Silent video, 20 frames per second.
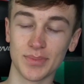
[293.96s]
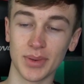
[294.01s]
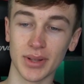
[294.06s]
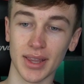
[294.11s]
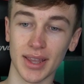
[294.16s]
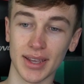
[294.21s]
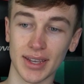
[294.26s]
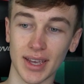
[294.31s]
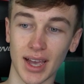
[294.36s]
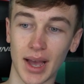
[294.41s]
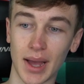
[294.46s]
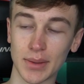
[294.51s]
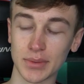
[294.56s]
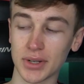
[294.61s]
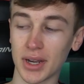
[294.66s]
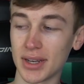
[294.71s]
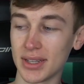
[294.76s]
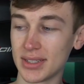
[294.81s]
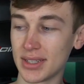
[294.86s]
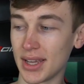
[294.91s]
but like, I'm
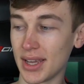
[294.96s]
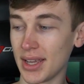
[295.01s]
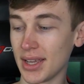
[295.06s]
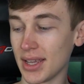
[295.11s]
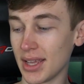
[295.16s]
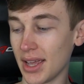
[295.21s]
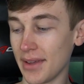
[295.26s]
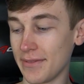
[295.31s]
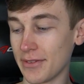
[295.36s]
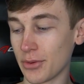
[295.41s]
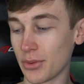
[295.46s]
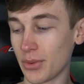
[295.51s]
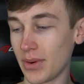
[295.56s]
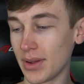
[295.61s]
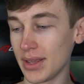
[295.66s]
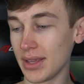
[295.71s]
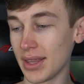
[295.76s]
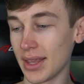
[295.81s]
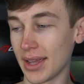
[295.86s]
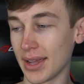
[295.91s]
trying to say, if you're
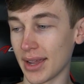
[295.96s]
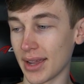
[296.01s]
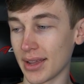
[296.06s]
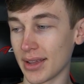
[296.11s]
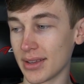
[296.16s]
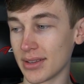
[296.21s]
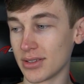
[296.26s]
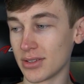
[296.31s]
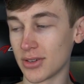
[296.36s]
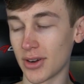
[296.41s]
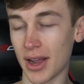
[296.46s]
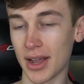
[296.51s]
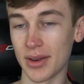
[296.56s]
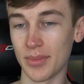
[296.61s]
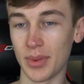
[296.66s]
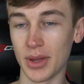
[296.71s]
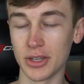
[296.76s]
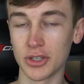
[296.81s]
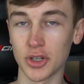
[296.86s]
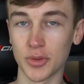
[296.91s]
really like trying
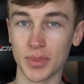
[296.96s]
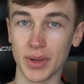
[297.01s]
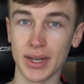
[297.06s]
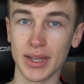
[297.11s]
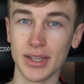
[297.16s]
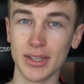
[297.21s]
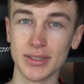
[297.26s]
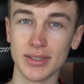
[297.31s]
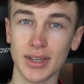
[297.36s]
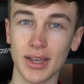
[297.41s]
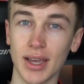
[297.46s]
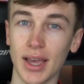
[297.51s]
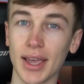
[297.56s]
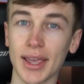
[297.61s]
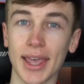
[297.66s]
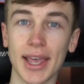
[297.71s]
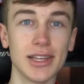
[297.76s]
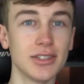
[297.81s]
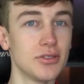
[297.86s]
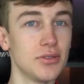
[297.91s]
to pinch your pennies,
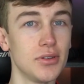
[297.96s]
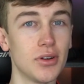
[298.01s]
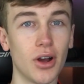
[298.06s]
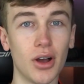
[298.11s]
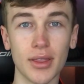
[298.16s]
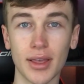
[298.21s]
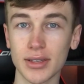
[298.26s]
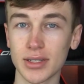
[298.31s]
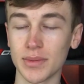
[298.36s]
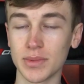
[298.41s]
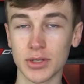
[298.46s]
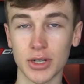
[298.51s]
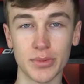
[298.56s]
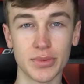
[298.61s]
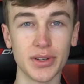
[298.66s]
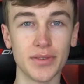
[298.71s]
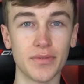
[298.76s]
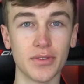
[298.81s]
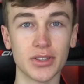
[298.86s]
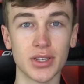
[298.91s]
cancel your online
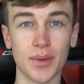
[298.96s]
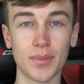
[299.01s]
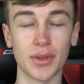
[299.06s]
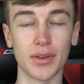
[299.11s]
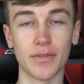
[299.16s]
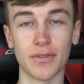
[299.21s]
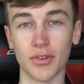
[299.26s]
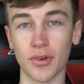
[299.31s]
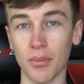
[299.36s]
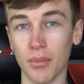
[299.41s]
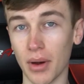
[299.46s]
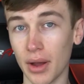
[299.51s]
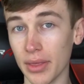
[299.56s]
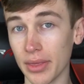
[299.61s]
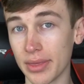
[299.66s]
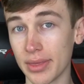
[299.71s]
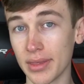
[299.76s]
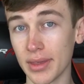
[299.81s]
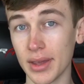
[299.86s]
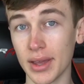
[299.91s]
subscription for something for a
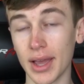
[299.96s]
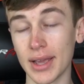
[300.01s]
month,